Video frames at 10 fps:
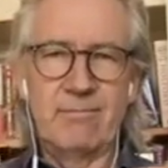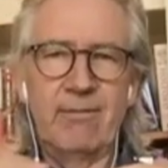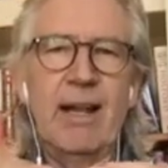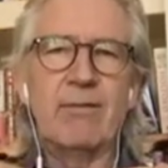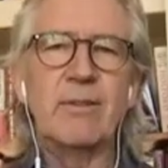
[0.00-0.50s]

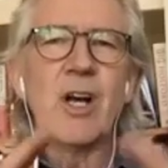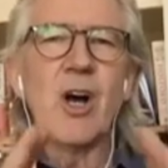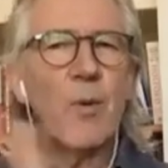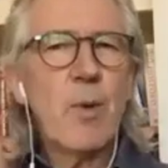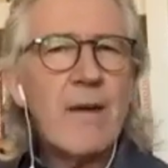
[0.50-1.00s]
level.
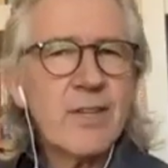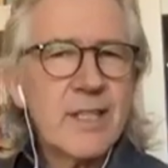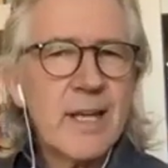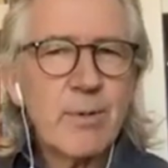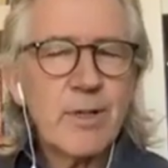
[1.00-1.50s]
We have a
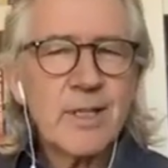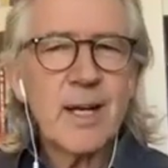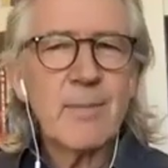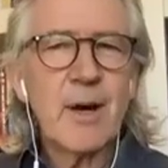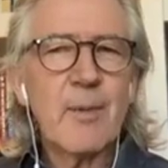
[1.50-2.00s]
separate
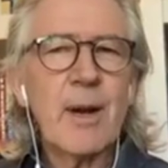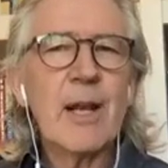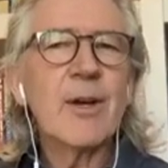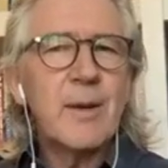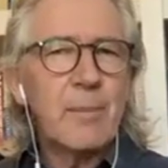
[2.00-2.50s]
study, by the way,
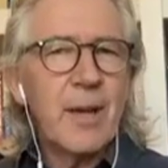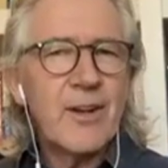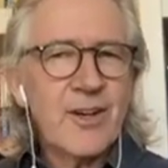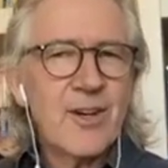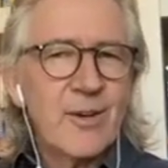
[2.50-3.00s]
looking at
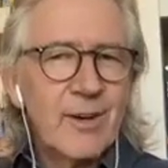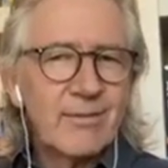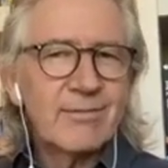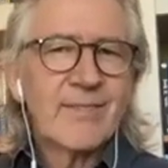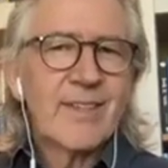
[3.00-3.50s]
blood and urine.
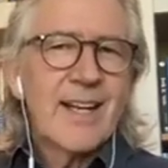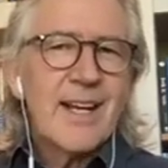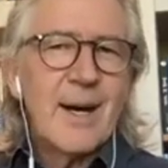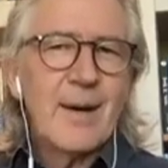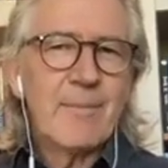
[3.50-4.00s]

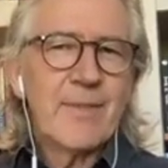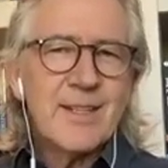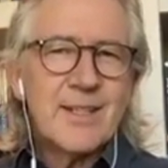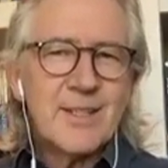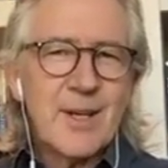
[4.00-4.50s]

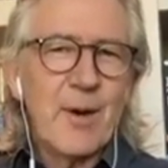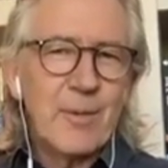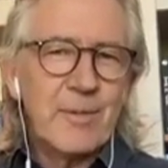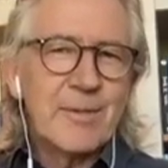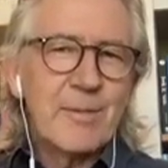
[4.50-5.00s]

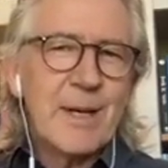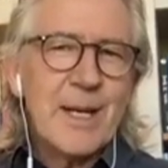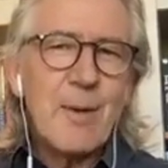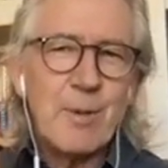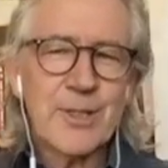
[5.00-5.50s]
So we
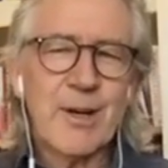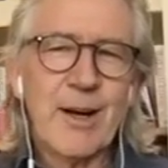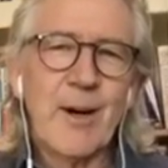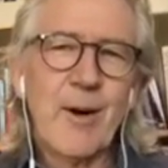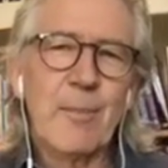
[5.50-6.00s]
know what's
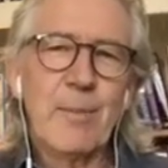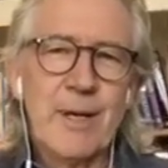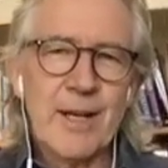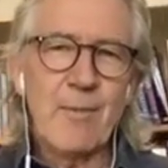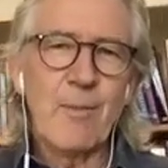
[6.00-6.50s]
going on, but
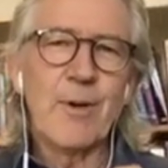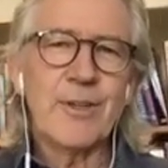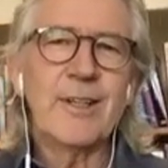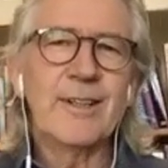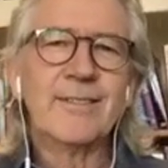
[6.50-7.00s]
we don't want
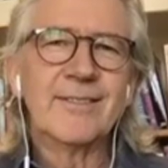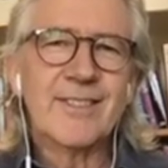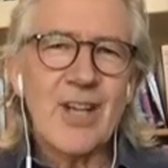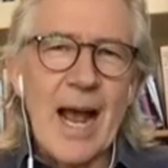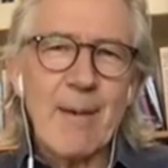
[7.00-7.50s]
to
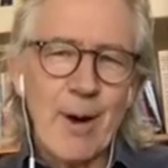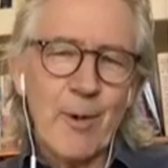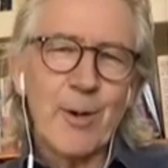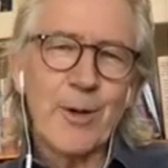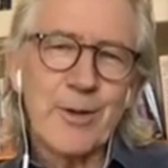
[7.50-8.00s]
jab a
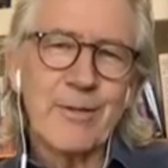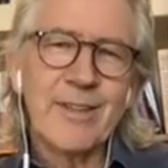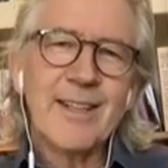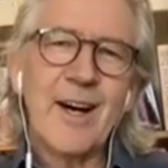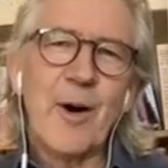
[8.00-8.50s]
whole lot of
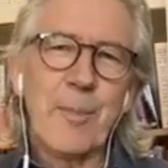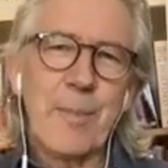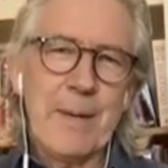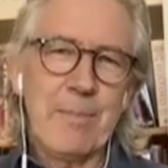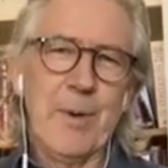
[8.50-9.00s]
old
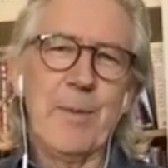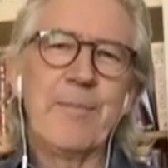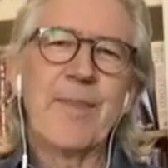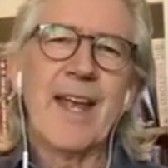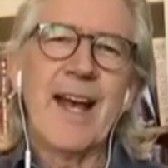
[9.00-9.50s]
people.
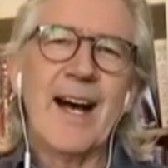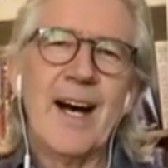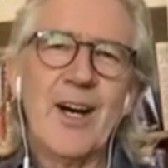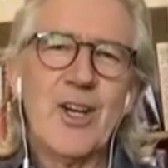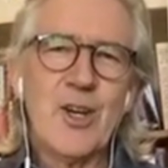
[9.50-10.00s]

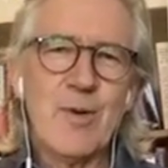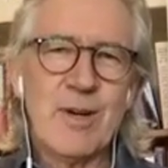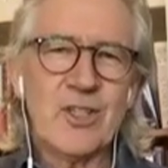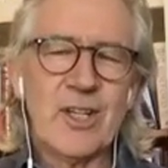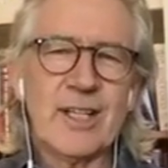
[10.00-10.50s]

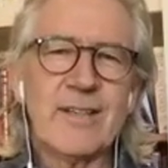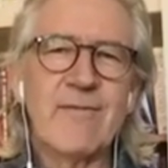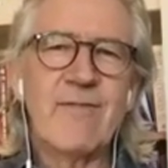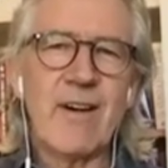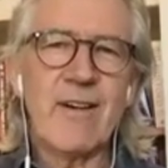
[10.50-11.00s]
Urine sticks are
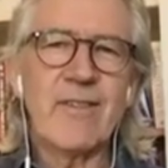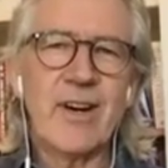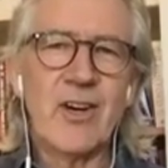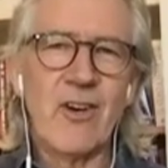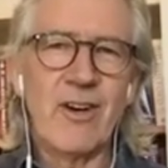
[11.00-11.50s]
very,
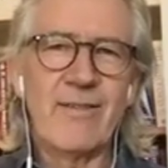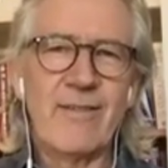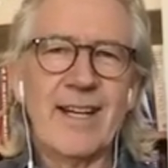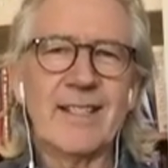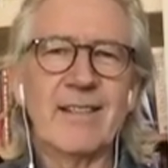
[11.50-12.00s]
very
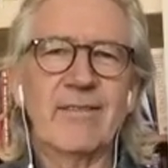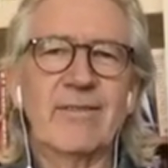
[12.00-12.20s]
non-invasive.